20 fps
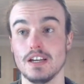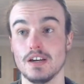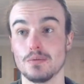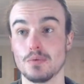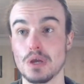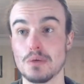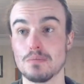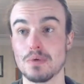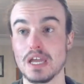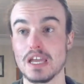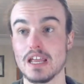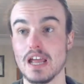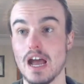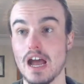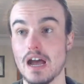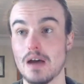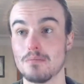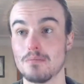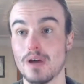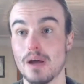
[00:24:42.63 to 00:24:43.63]
We beat
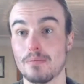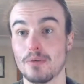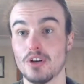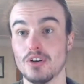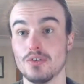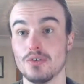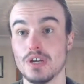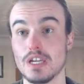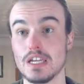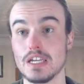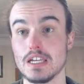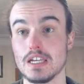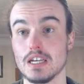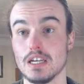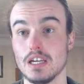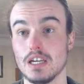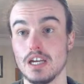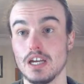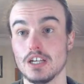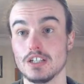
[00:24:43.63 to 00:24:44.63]
Papanui
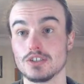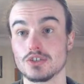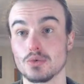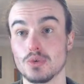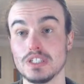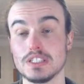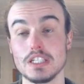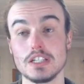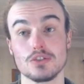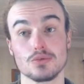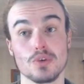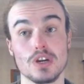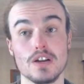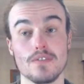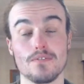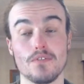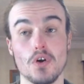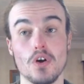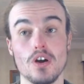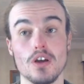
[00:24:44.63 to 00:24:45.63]

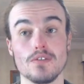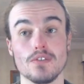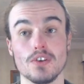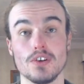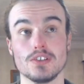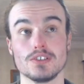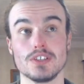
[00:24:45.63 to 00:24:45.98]
23-5.